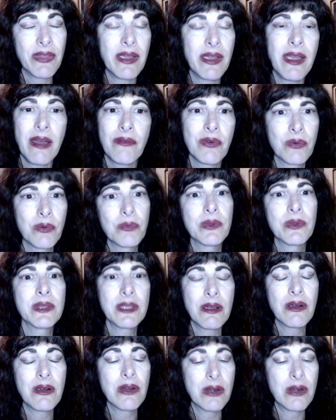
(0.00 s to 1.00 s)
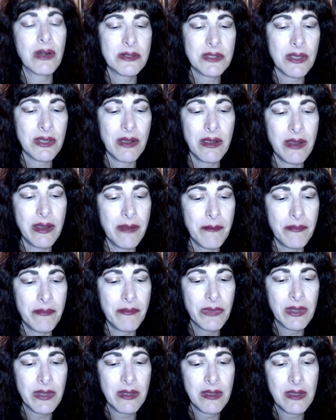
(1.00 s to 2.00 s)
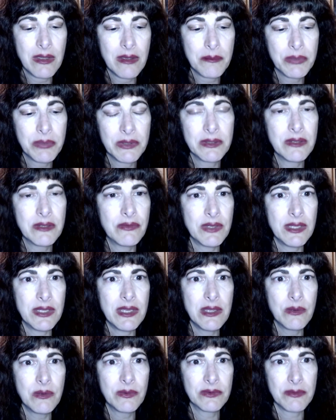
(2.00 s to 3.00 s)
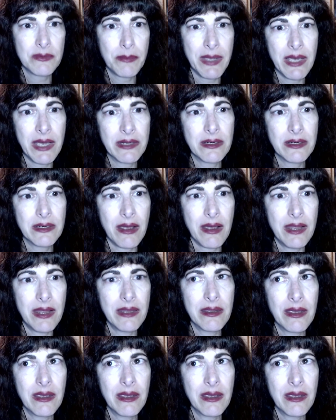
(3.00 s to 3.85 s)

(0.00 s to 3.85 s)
I have a really hard time believing he was a bad guy.